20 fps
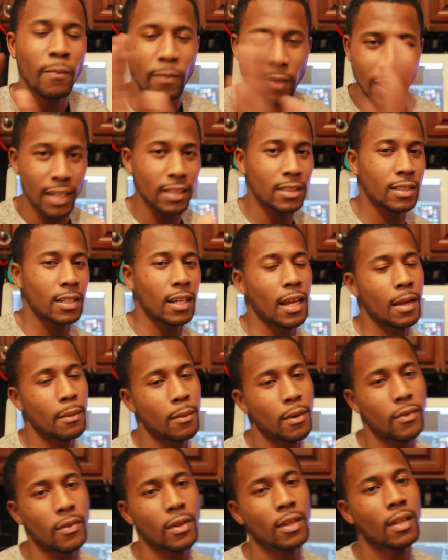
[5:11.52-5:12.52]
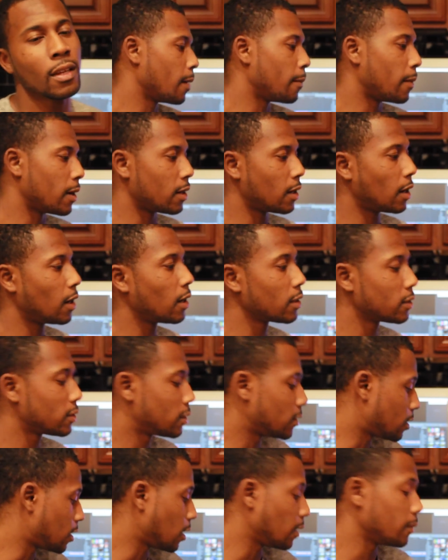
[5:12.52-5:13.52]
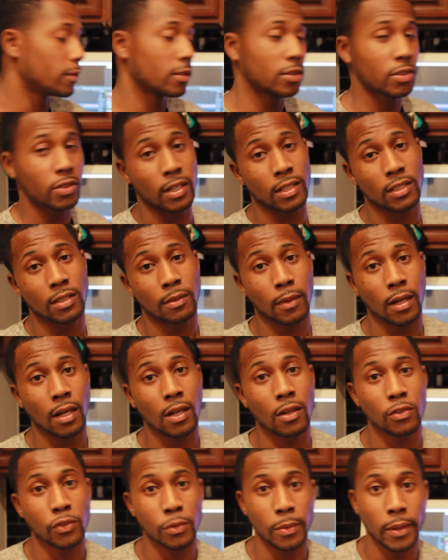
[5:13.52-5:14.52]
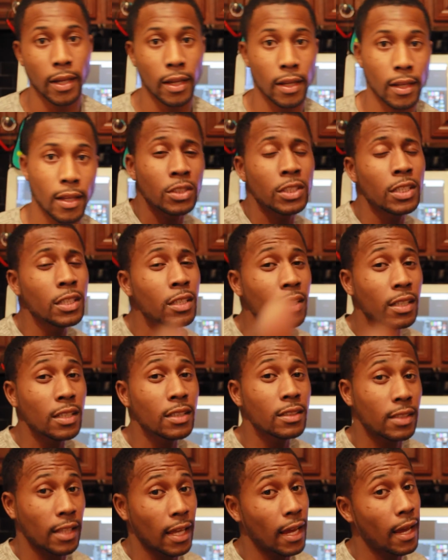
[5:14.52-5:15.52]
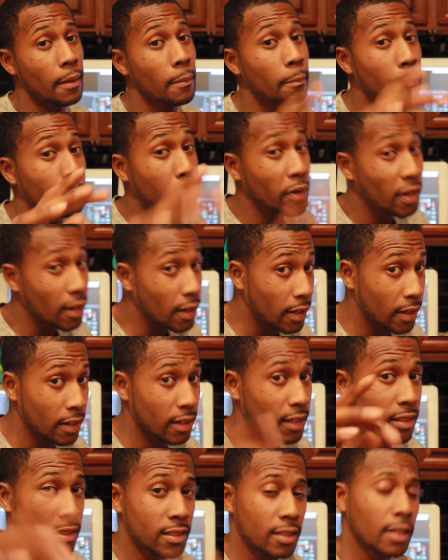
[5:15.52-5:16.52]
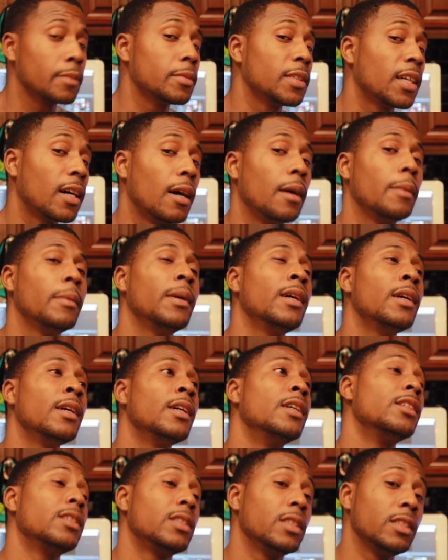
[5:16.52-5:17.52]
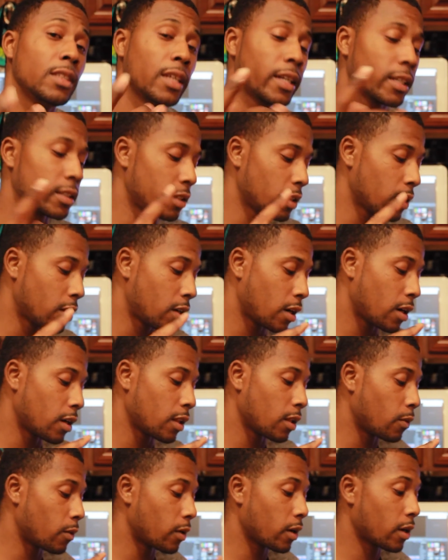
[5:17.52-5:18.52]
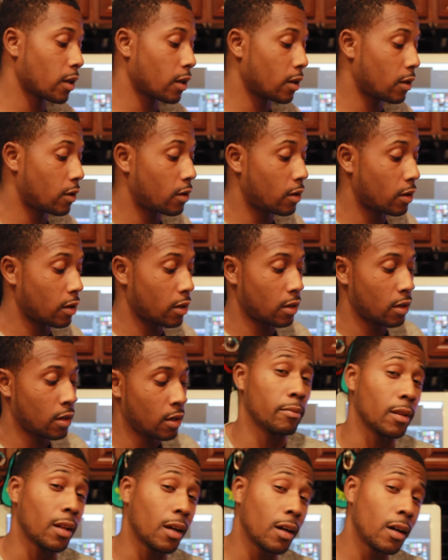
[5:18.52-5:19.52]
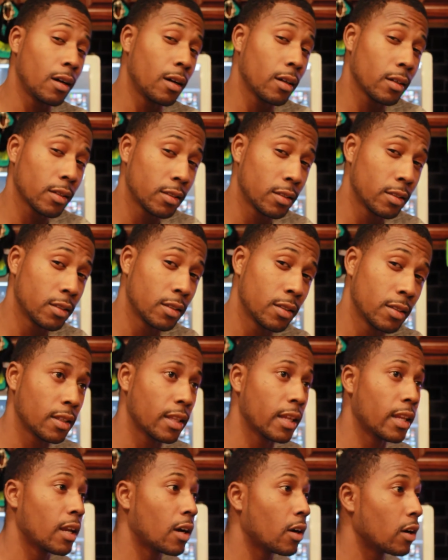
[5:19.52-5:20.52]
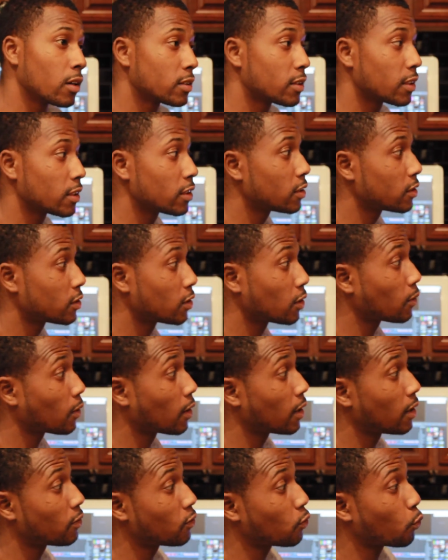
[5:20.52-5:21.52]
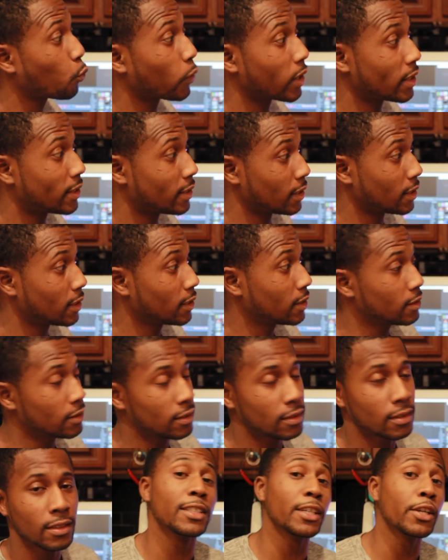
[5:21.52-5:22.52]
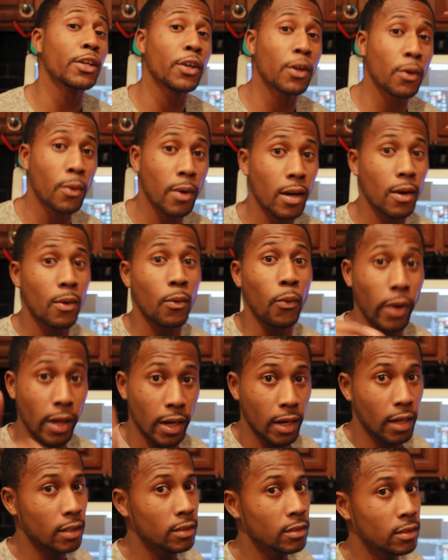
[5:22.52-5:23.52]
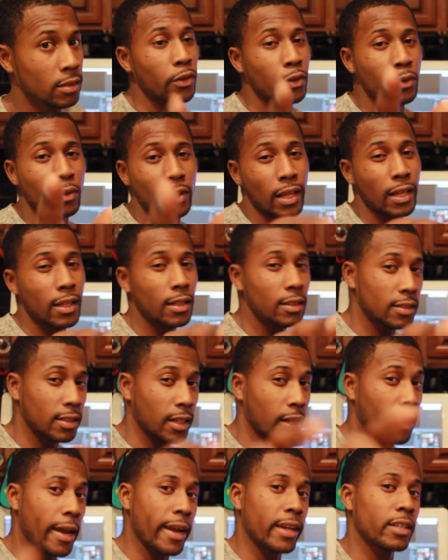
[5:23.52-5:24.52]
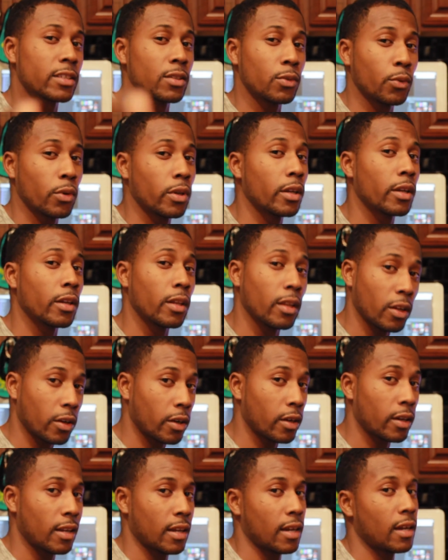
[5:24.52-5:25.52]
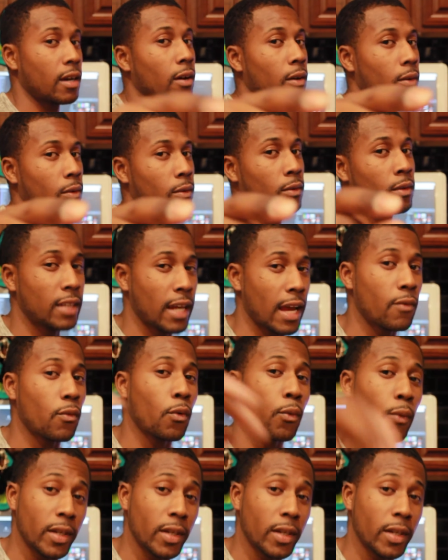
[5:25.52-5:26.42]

That's the name of it. And my dog is determined to scratch up my coach bag. She does that, but at the same time, she's actually currently working on blogs that are centered around weddings for you ladies that actually want to learn how to have